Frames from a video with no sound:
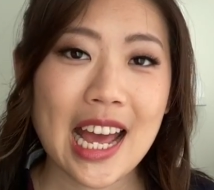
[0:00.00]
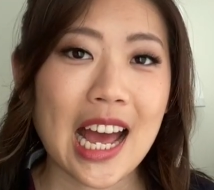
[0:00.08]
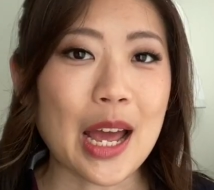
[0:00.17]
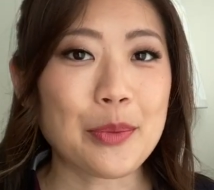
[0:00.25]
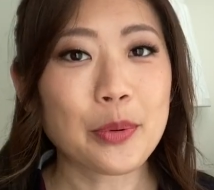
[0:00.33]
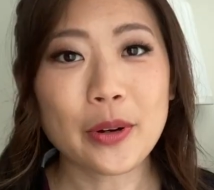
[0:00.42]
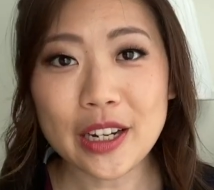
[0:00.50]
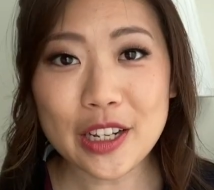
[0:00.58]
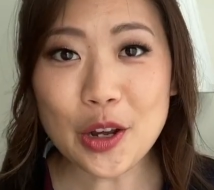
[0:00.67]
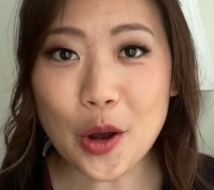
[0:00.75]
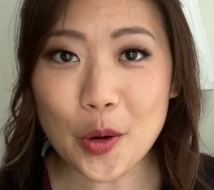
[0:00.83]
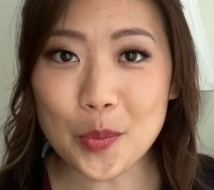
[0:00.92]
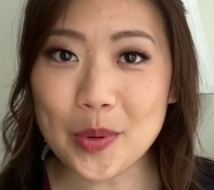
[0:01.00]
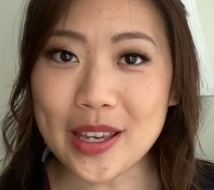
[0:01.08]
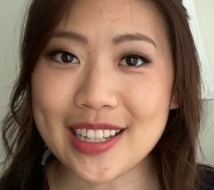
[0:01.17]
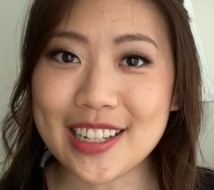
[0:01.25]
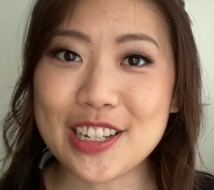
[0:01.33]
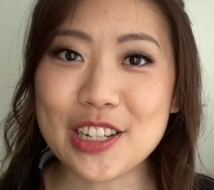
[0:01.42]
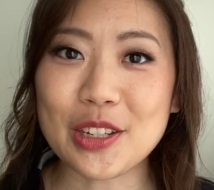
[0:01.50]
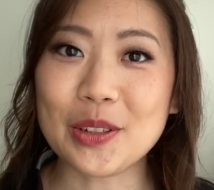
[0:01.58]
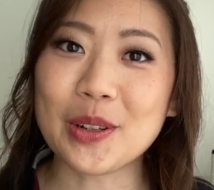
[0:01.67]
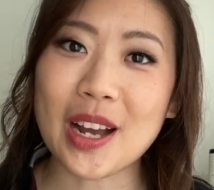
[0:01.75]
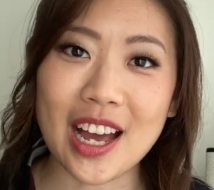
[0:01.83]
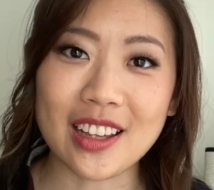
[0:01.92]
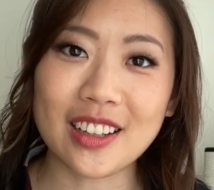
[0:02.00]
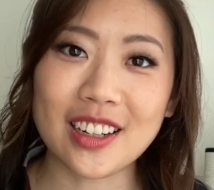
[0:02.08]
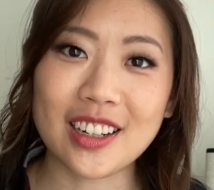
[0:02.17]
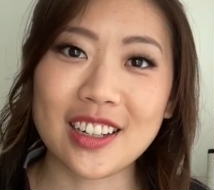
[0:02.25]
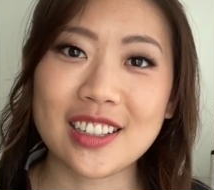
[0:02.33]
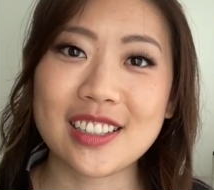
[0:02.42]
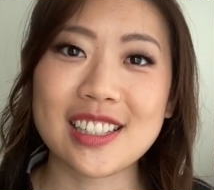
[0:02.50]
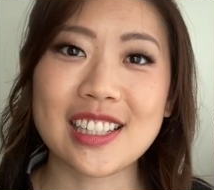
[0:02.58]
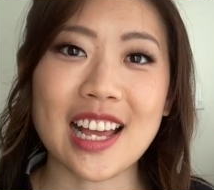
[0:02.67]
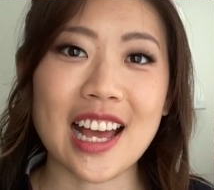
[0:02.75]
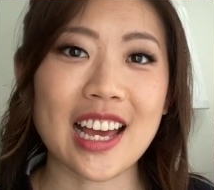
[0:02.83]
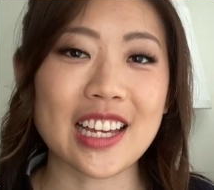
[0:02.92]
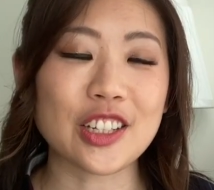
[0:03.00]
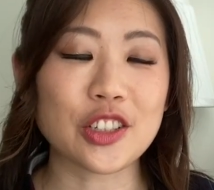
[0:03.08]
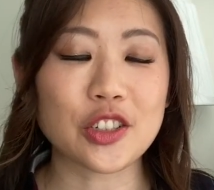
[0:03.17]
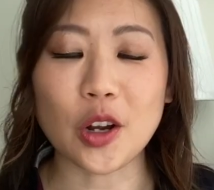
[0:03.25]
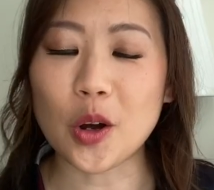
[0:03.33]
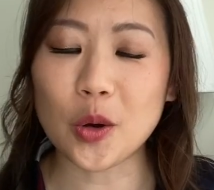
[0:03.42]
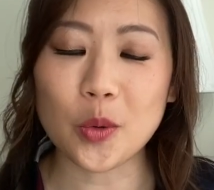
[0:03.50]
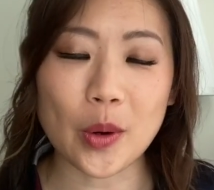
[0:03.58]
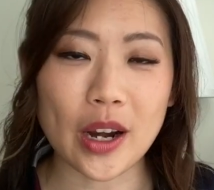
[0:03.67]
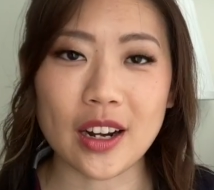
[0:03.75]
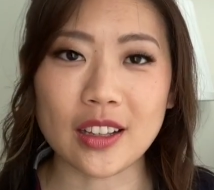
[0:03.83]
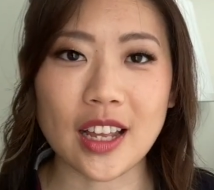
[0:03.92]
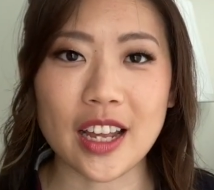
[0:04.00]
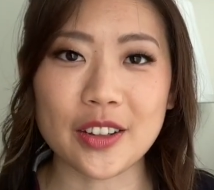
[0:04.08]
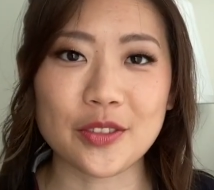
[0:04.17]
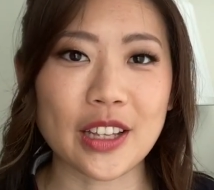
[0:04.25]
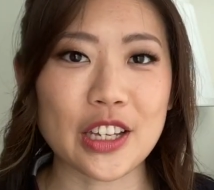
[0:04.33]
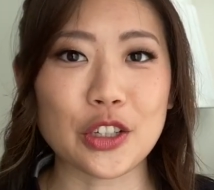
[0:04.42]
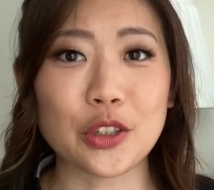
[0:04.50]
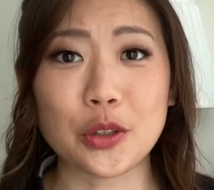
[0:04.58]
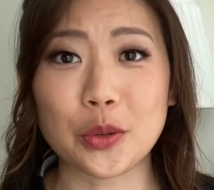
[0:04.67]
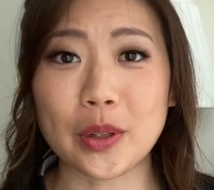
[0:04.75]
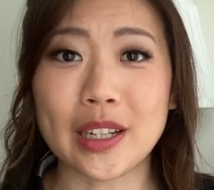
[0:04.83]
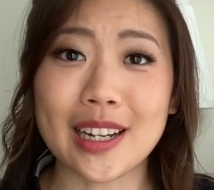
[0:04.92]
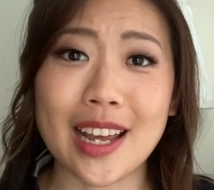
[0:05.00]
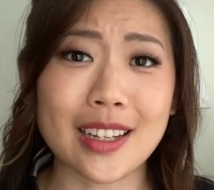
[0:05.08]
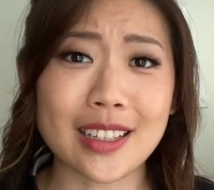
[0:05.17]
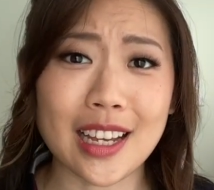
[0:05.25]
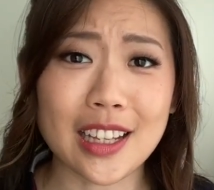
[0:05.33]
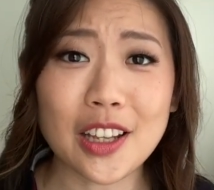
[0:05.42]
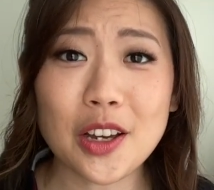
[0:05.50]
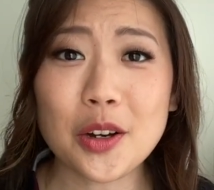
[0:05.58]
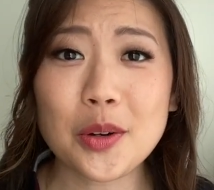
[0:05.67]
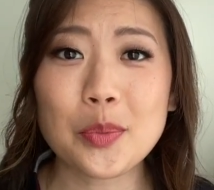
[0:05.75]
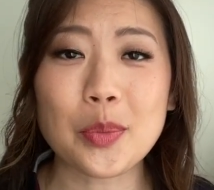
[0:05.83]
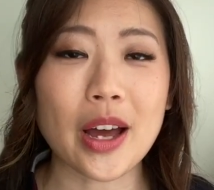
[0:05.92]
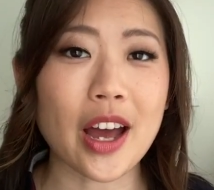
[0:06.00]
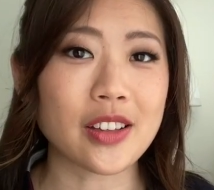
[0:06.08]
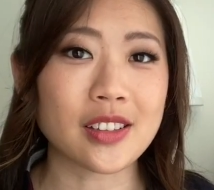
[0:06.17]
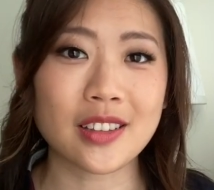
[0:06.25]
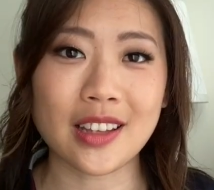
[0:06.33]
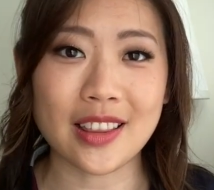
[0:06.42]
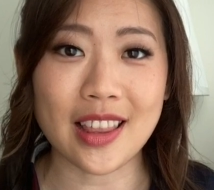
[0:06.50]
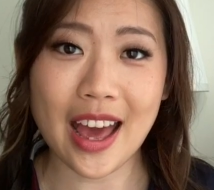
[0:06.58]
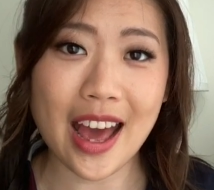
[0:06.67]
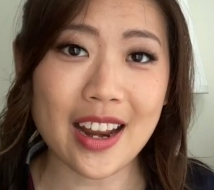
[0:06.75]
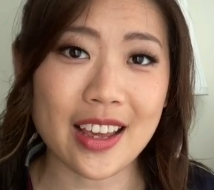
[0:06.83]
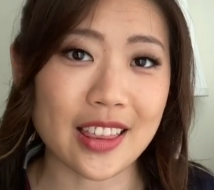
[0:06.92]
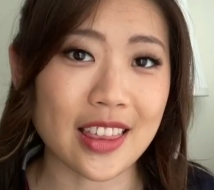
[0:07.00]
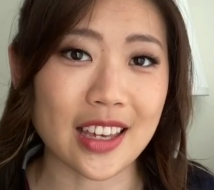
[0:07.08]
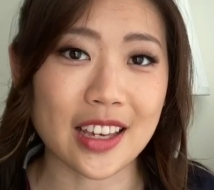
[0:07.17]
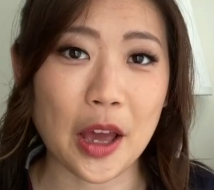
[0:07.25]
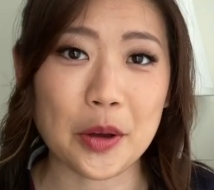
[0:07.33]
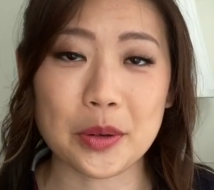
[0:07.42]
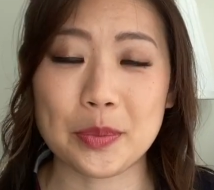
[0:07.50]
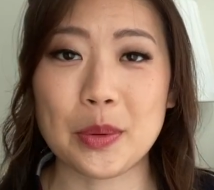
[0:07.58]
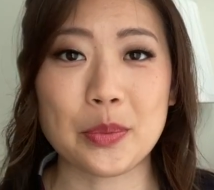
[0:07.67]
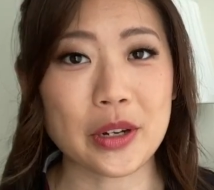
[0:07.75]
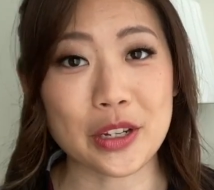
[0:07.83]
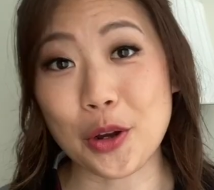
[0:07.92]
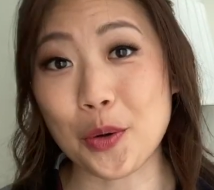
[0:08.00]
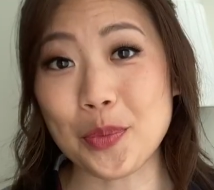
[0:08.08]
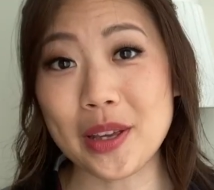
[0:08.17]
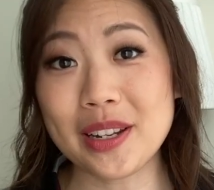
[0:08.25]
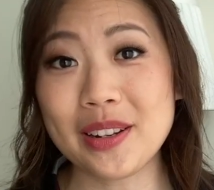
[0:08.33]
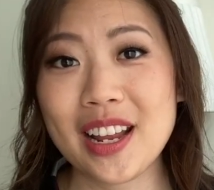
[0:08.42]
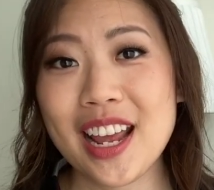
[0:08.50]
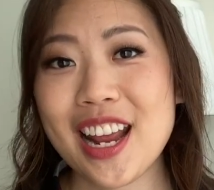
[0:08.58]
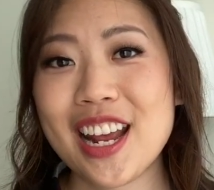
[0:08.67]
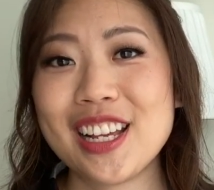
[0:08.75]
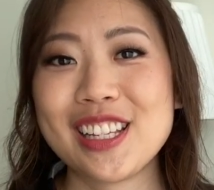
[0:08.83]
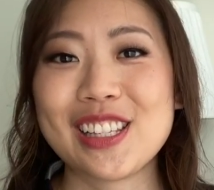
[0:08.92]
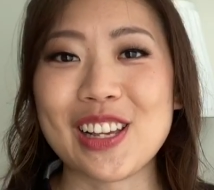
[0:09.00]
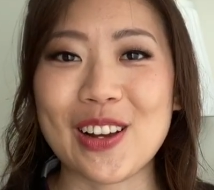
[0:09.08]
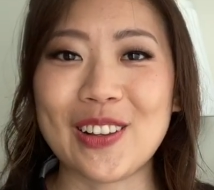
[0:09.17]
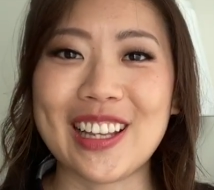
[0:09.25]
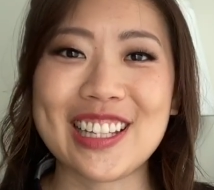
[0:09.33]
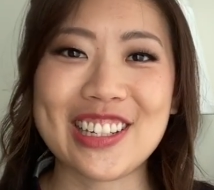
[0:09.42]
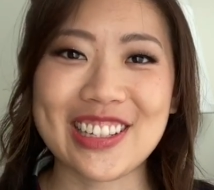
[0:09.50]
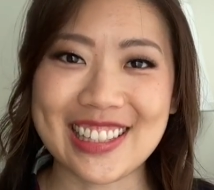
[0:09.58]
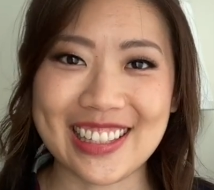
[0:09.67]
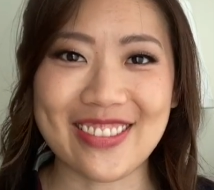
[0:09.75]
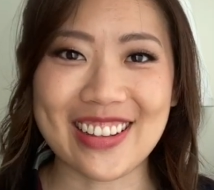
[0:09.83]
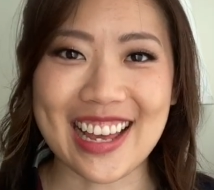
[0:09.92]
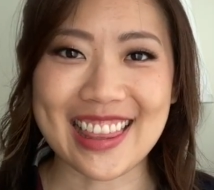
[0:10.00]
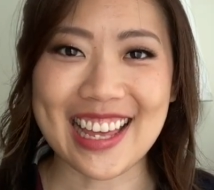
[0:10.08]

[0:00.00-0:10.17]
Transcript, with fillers: I'm pretty open to colors. I don't wear a lot of like green and yellow, but other than that, I think I would be pretty open. So let's just leave it at